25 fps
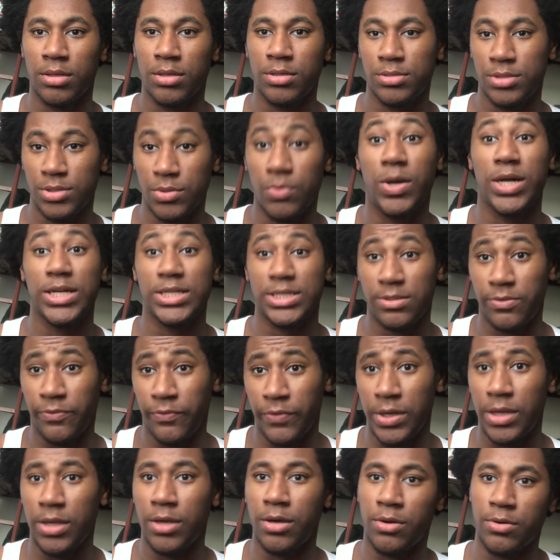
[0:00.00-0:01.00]
So watch the
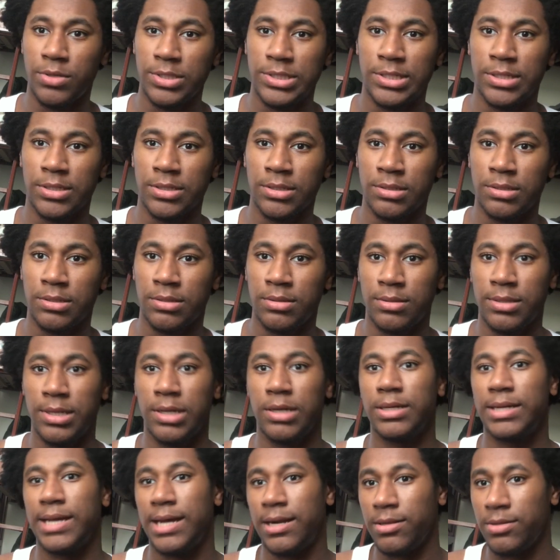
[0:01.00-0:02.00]
videos that
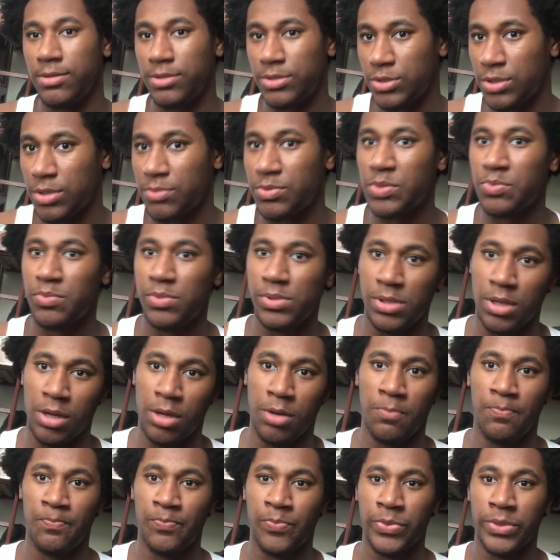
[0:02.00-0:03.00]
are down in the description
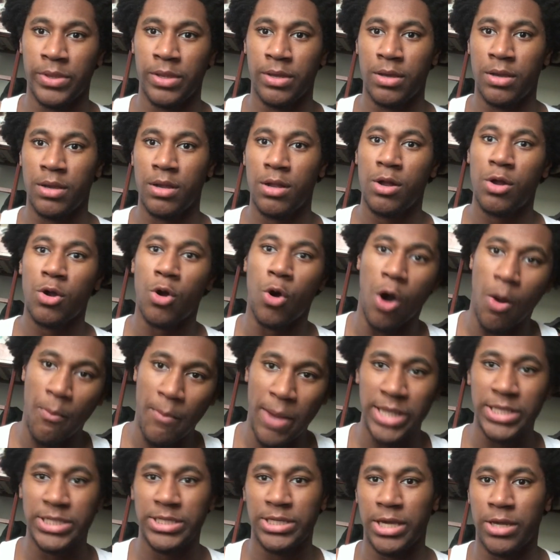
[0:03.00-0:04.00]
below. Go on
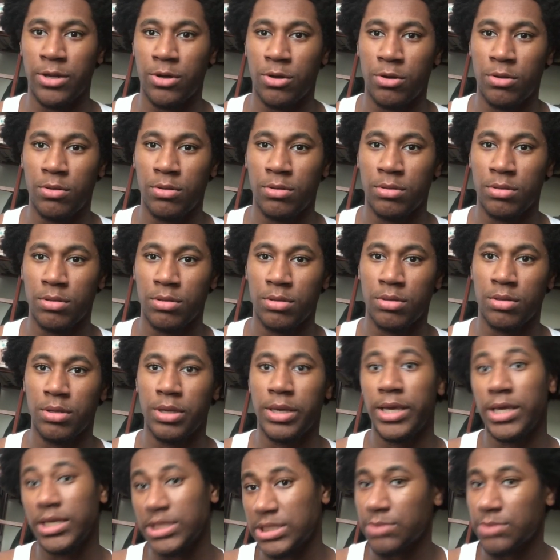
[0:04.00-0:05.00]
my channel, hit